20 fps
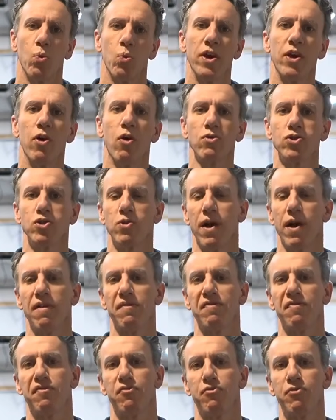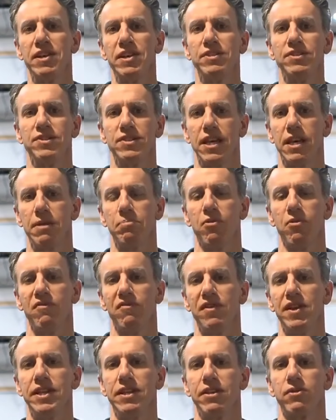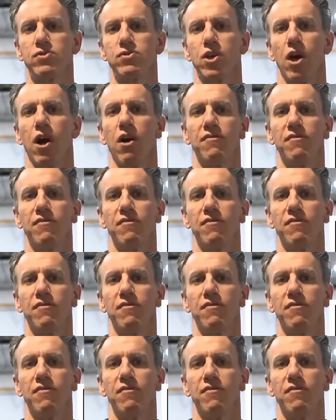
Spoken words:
We also have free sample videos